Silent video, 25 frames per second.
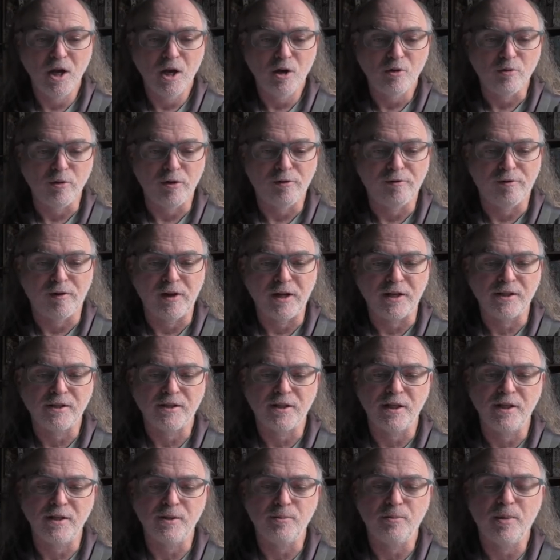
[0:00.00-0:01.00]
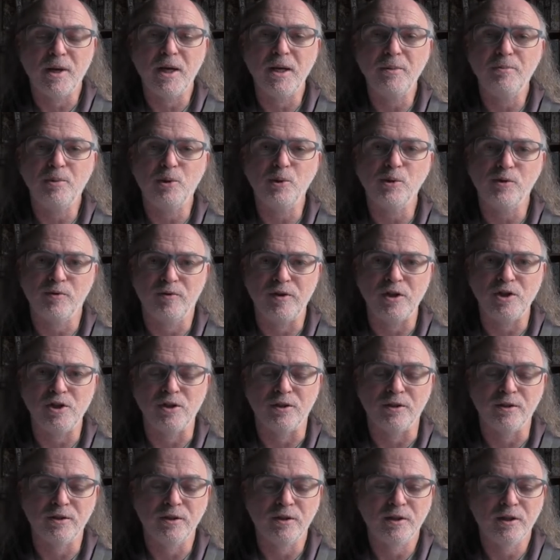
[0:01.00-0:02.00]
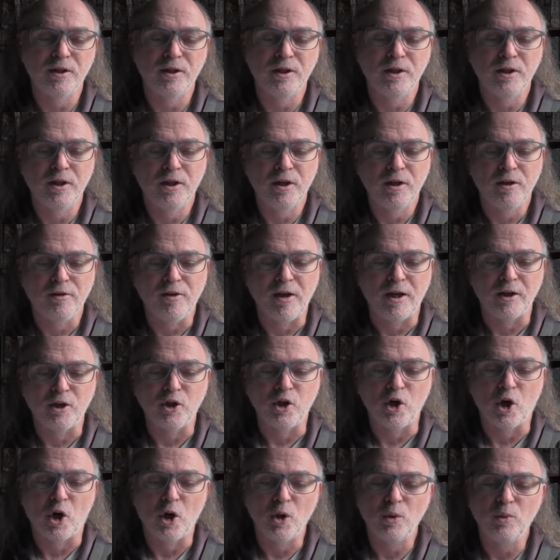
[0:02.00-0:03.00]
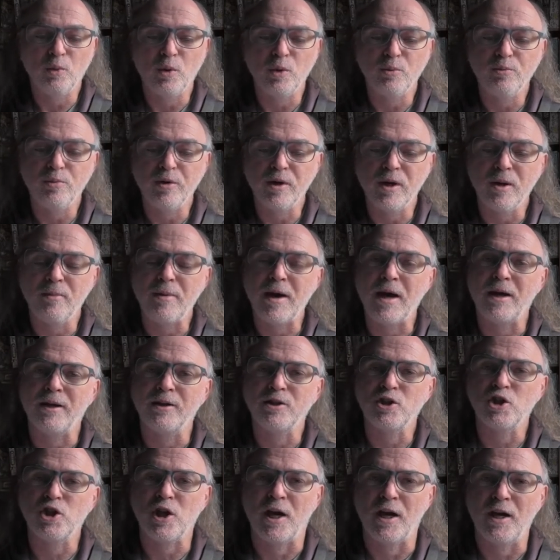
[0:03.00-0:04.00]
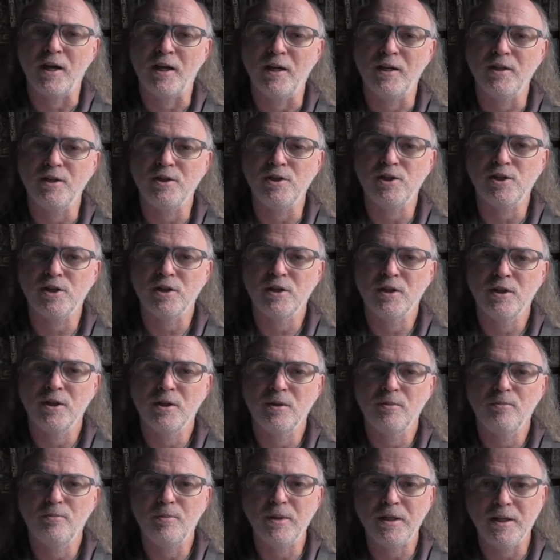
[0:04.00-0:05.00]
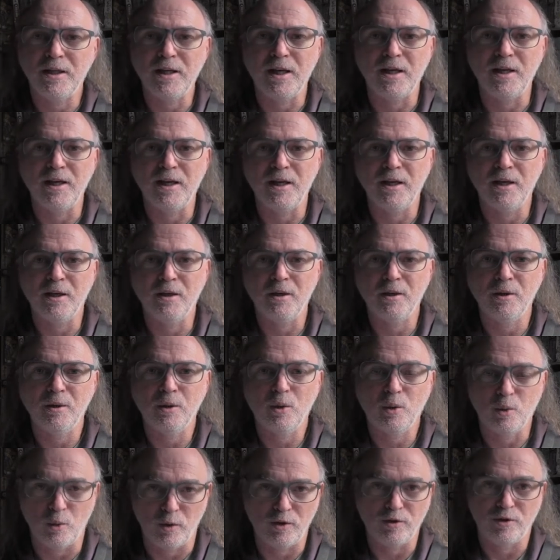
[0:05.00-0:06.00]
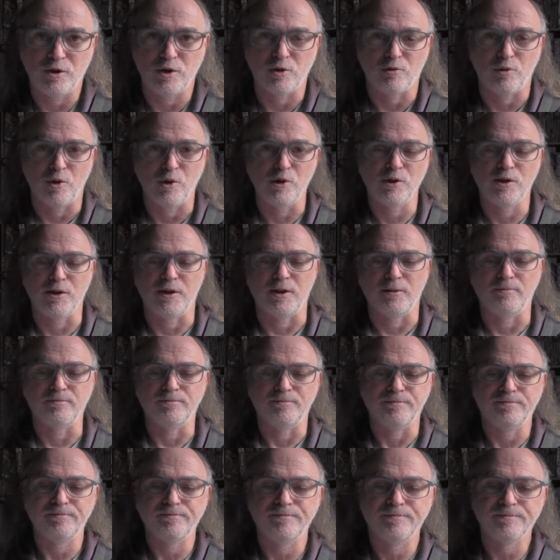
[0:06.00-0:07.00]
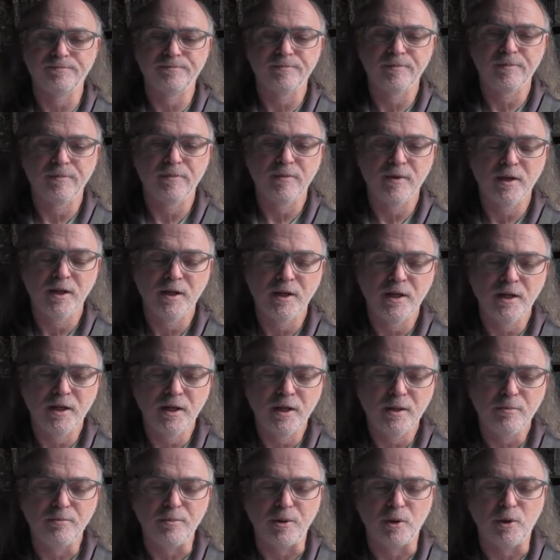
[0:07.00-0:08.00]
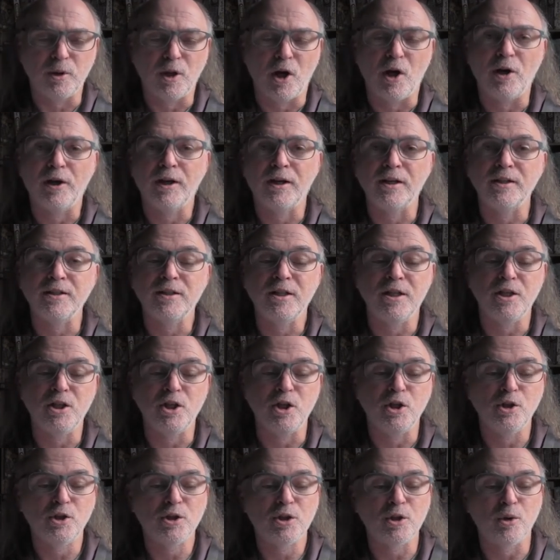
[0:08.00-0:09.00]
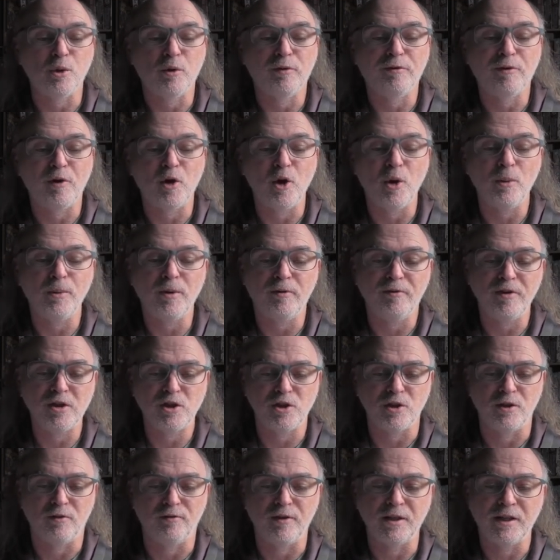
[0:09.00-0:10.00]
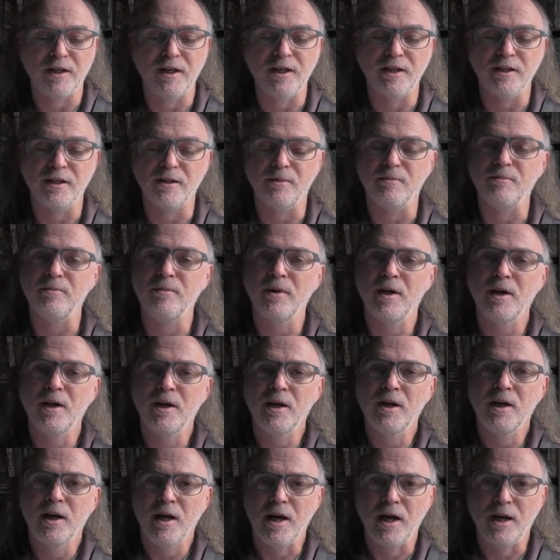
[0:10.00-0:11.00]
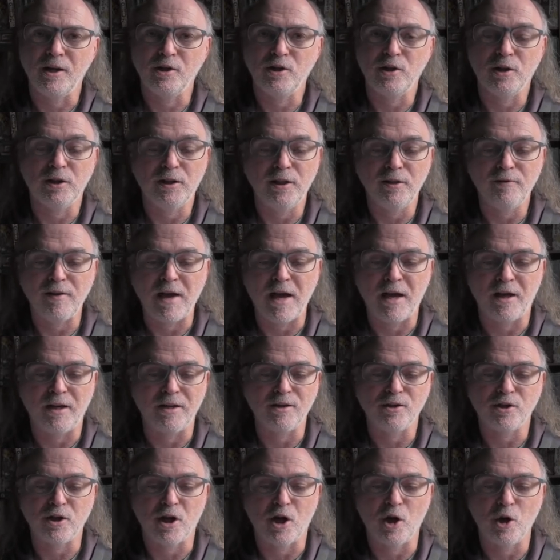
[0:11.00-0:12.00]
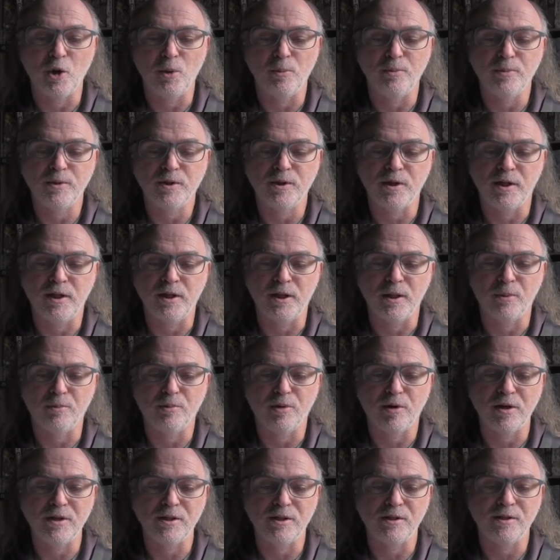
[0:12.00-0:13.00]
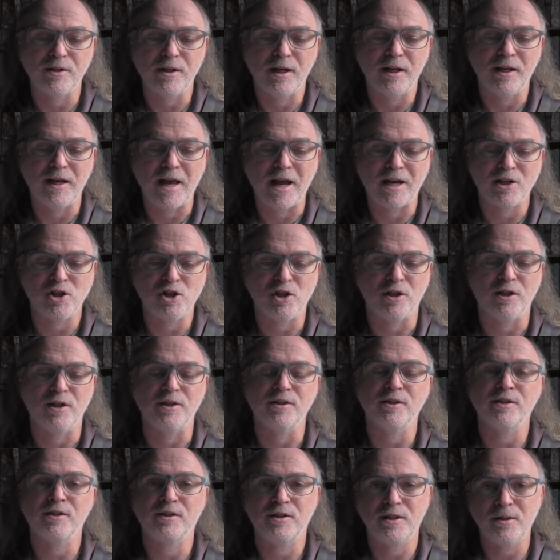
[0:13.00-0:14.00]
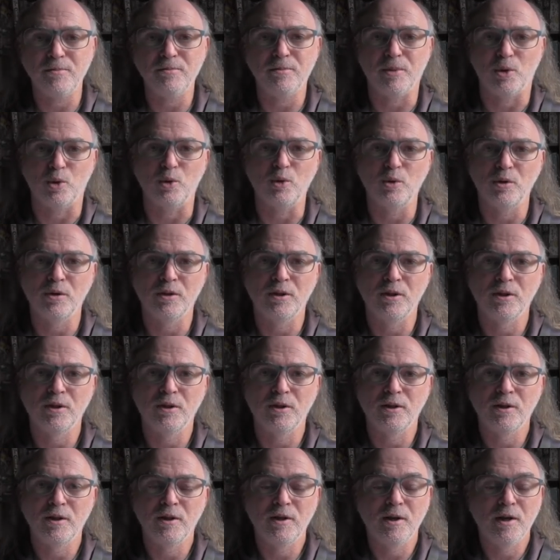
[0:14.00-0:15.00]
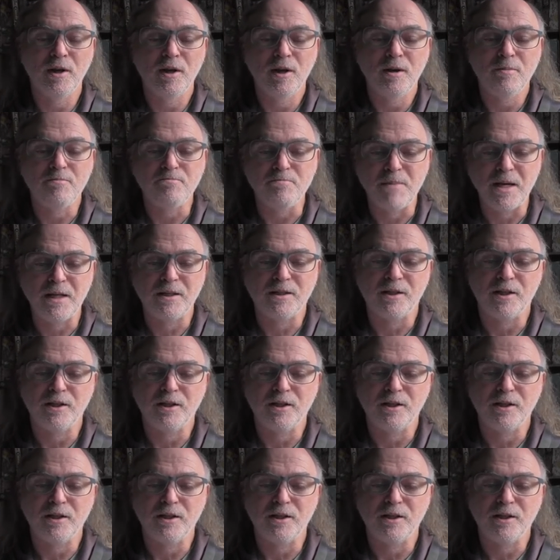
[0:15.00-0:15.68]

reflects his people's vision that God would bring about a change beginning with Jerusalem. Bill Loader continues to affirm the vision of the kingdom and to live out its hopes in the present in action and symbol meant